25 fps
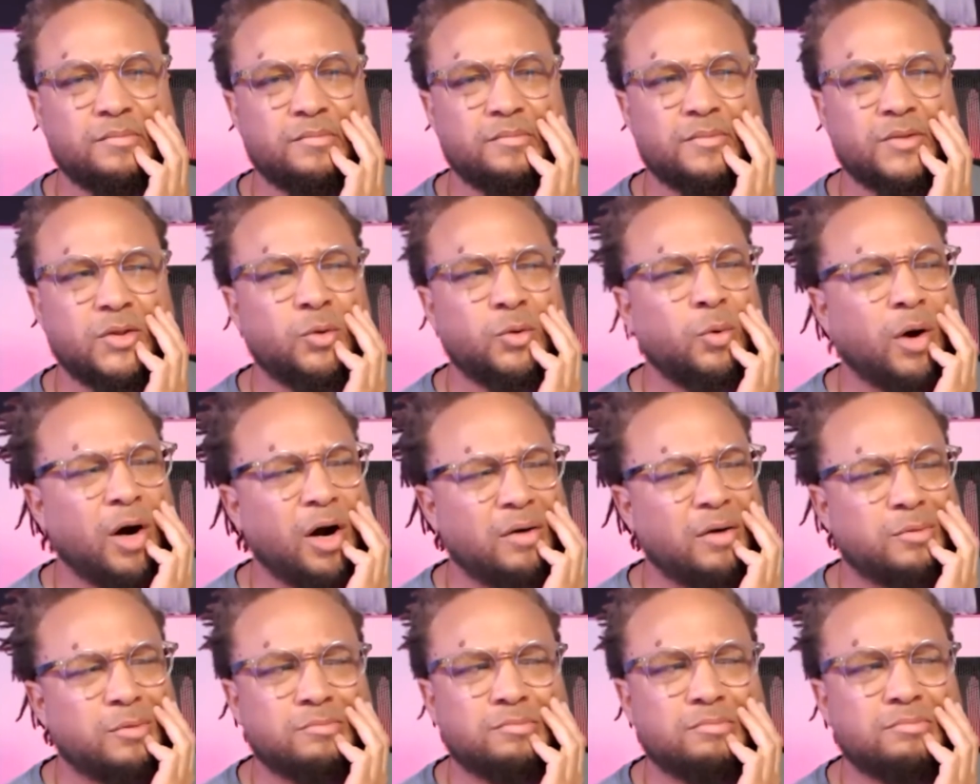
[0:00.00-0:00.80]
Who are,
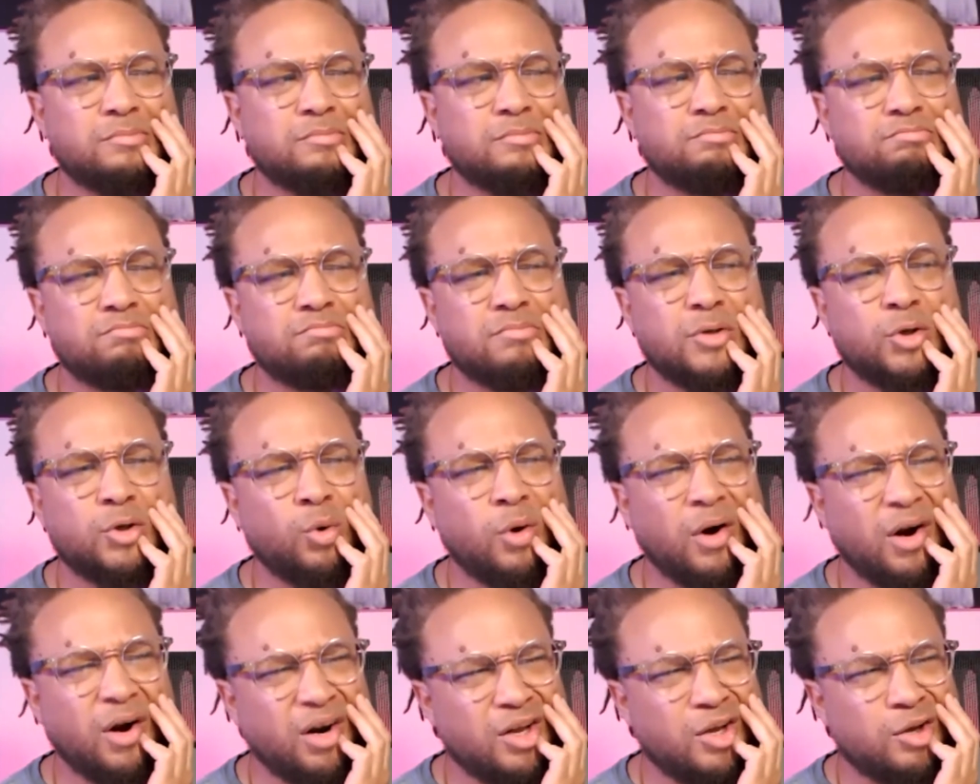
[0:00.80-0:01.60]
who
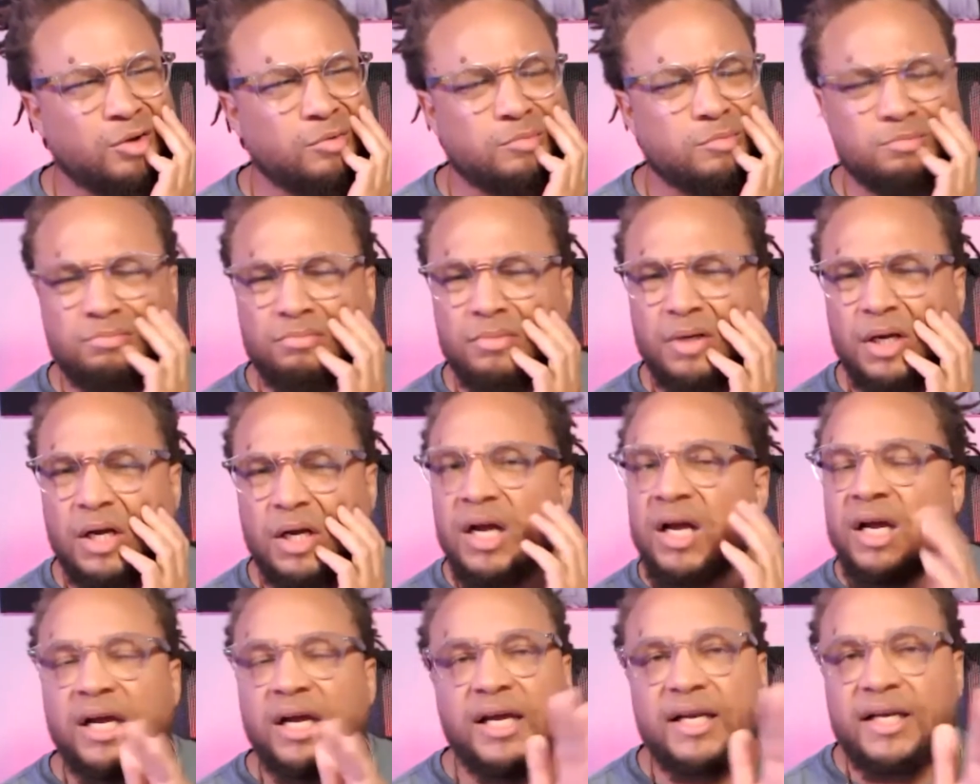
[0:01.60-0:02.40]
are you?
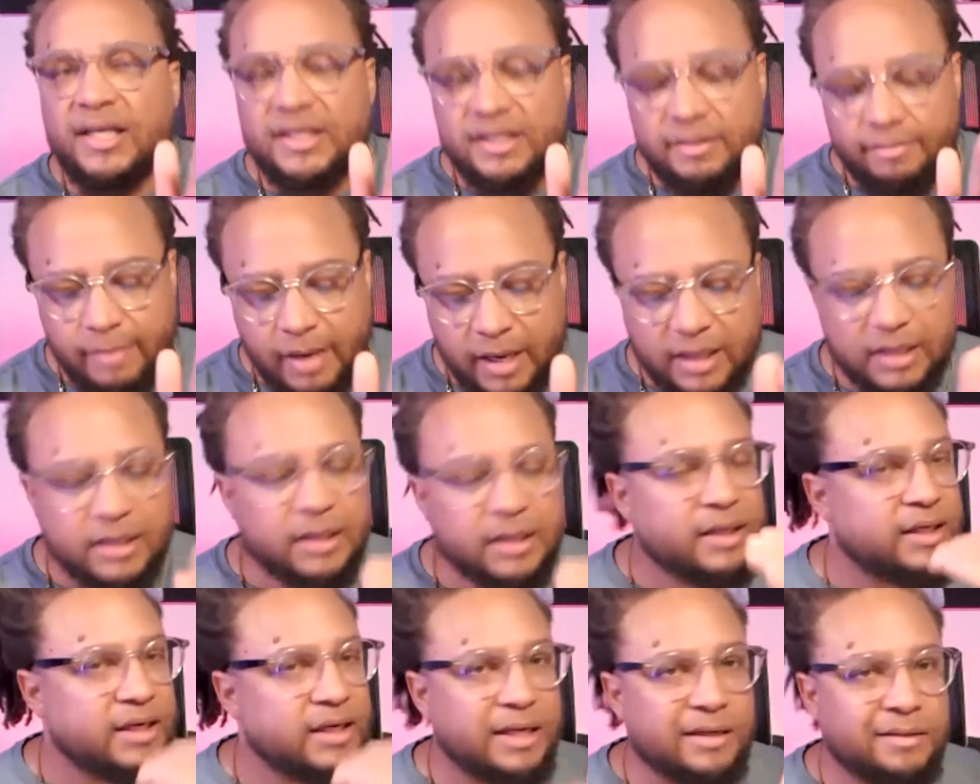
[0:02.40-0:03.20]
It doesn't, it,
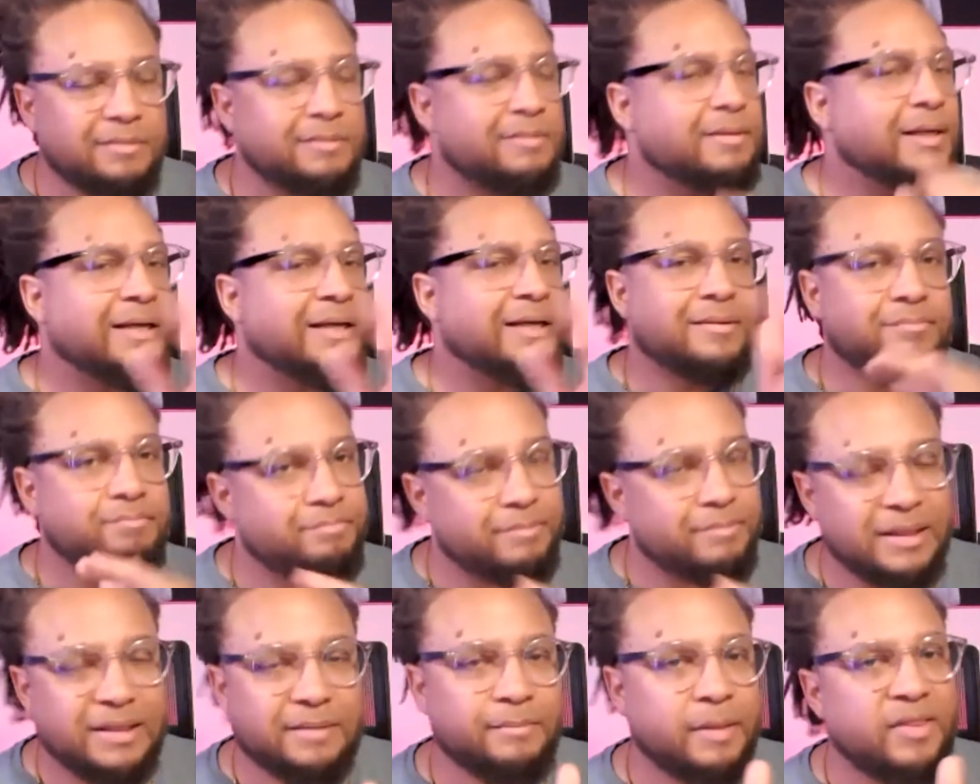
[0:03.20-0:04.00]
it doesn't,
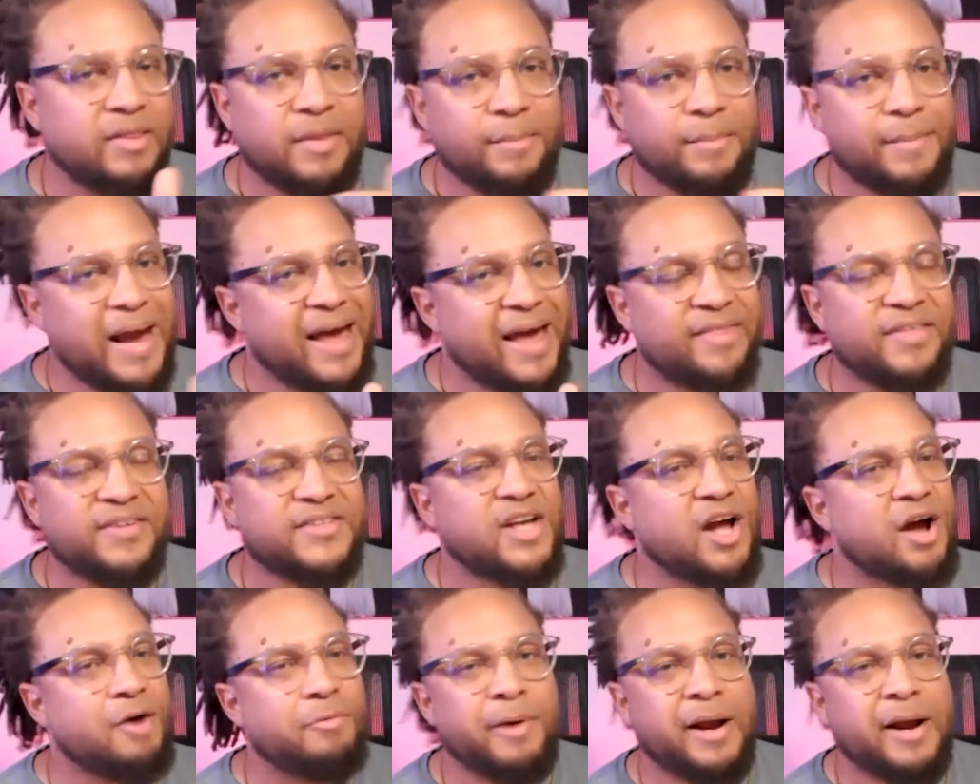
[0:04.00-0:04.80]
the math is
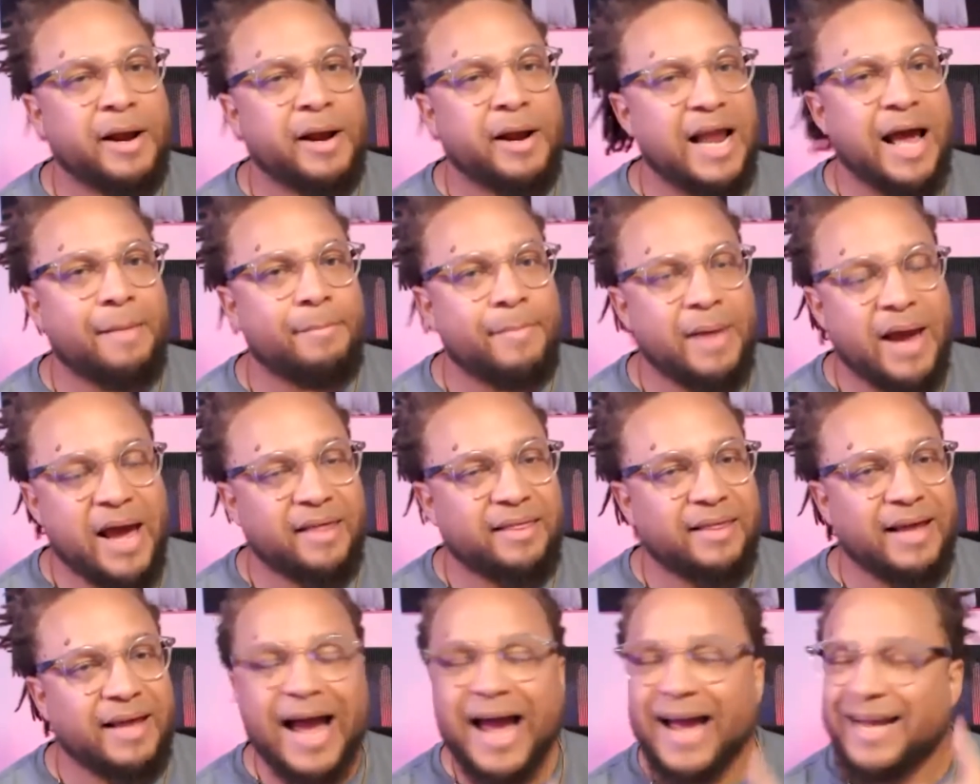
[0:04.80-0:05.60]
already not
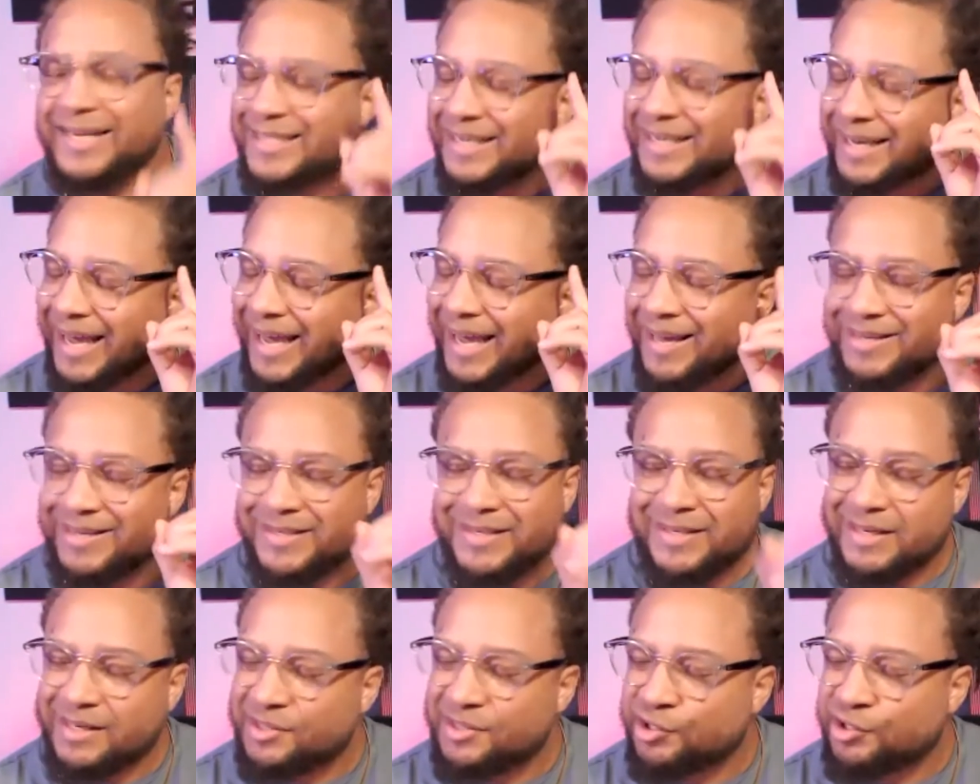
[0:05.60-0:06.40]
mathing. Isaac can't
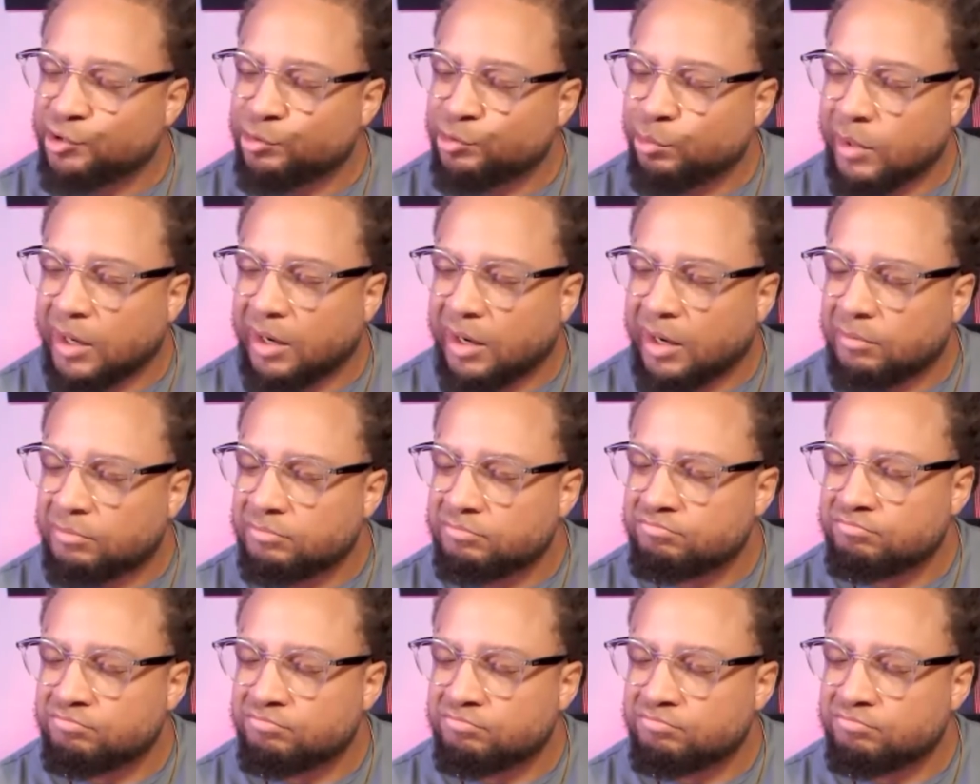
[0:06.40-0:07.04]
see too well,